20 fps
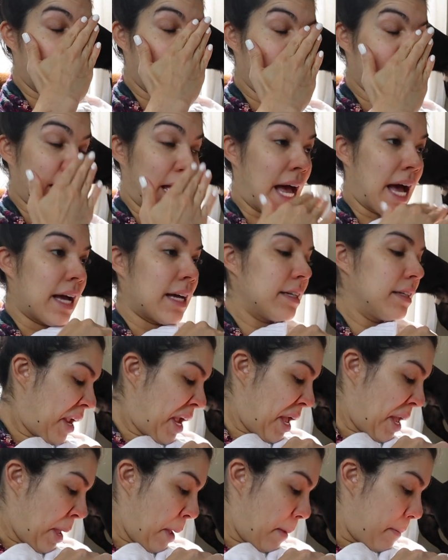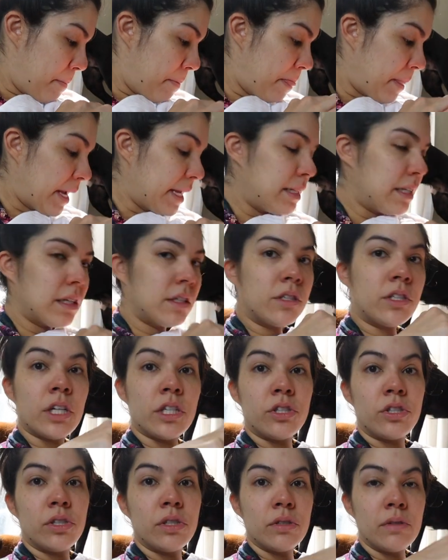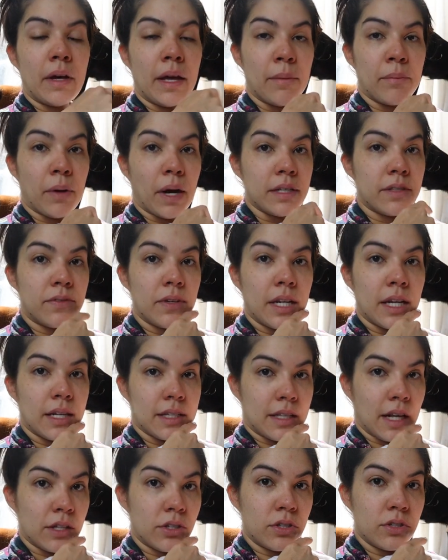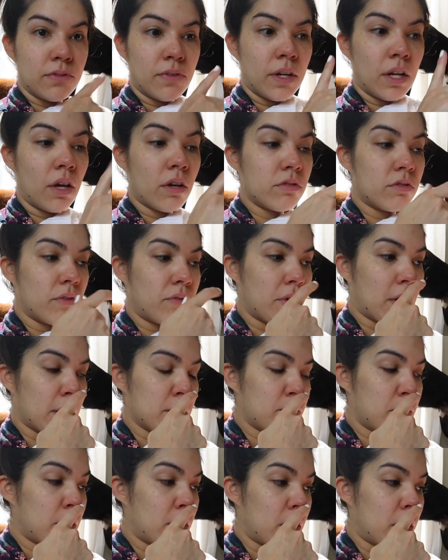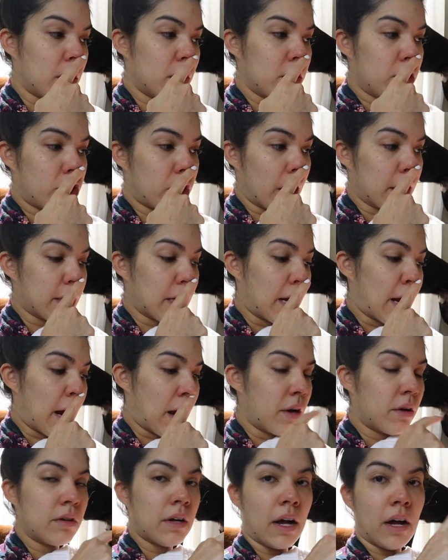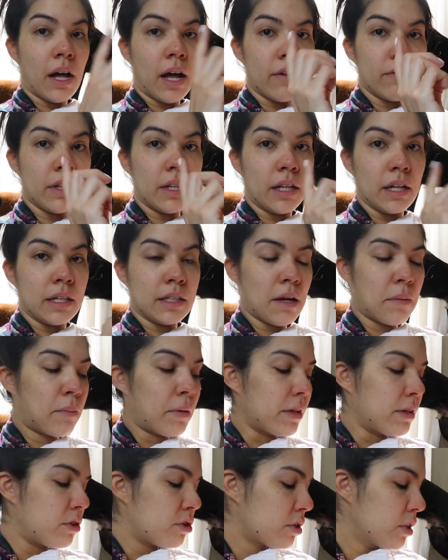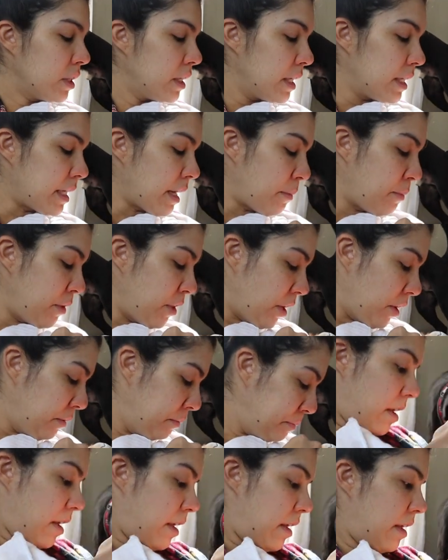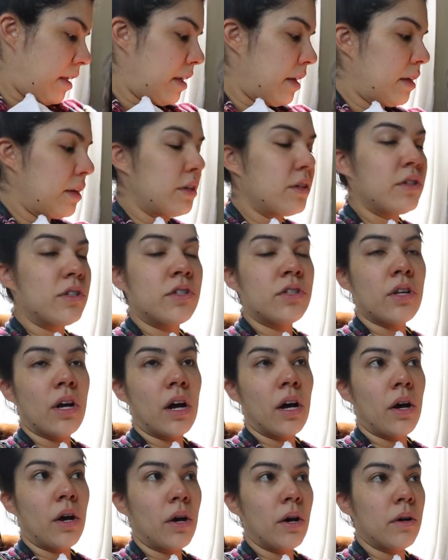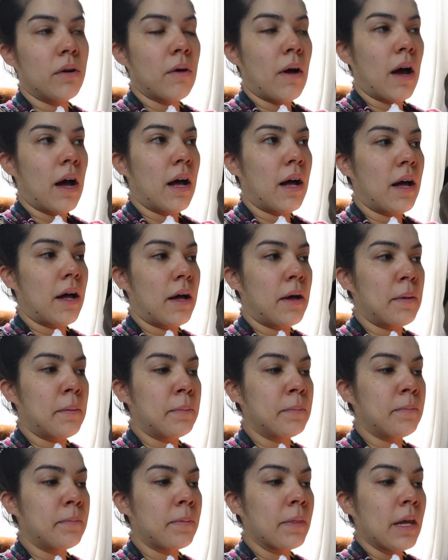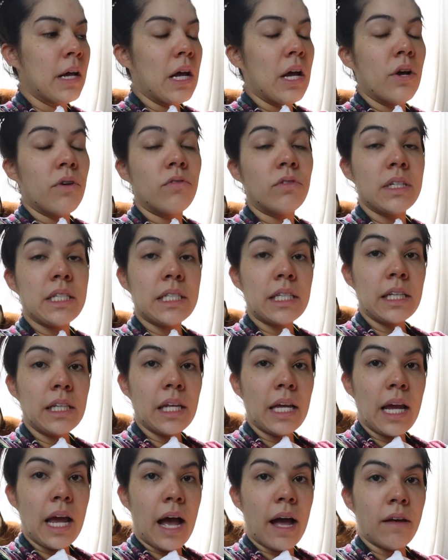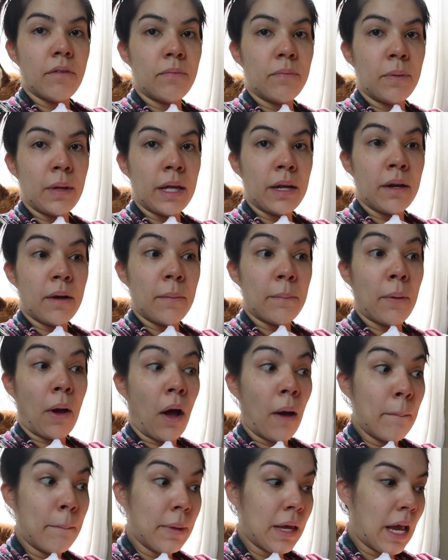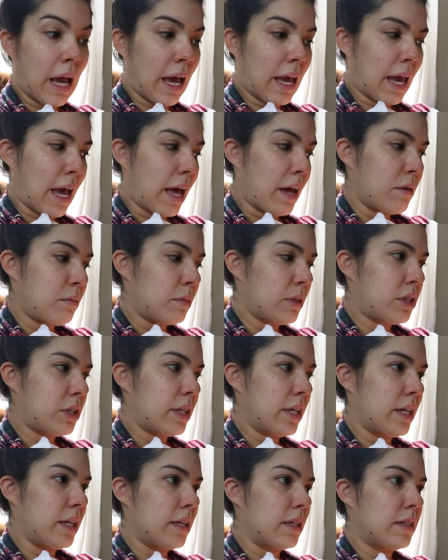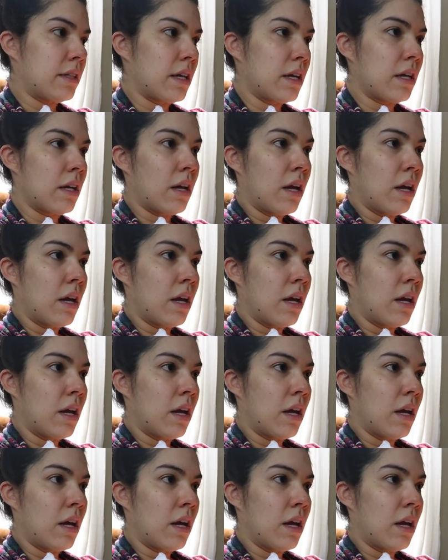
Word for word: like that. Um, I did just do a breastfeeding essentials video, so if you guys want to check that out, I'll have it linked up on the screen and down below. So um, recently I've been pumping again, which is